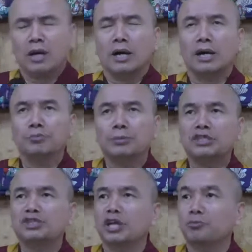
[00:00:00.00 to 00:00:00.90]
on the
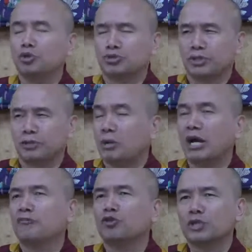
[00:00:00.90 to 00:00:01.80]
Shariputra,
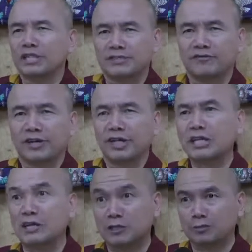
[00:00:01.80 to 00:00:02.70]
Aravalokiteshvara,
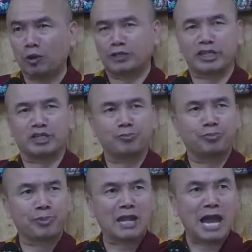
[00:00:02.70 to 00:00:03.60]
he responded,
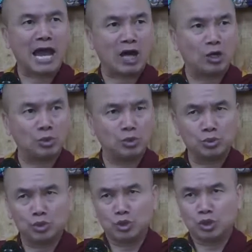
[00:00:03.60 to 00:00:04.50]
how
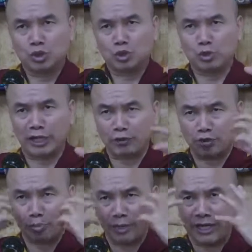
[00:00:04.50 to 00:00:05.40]
to let
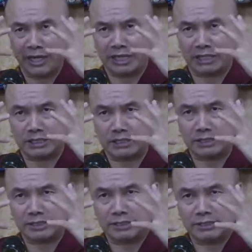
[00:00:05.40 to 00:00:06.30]
your
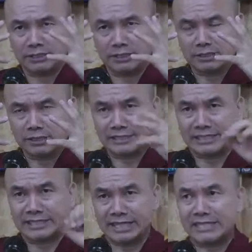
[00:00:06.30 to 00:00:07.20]
mind
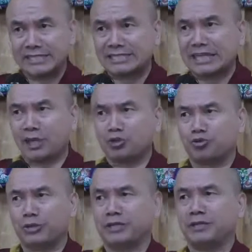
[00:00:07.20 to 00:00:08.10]
see things like a
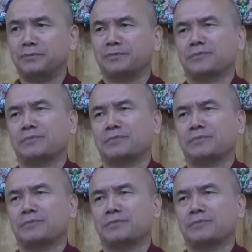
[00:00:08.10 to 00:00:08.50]
dream.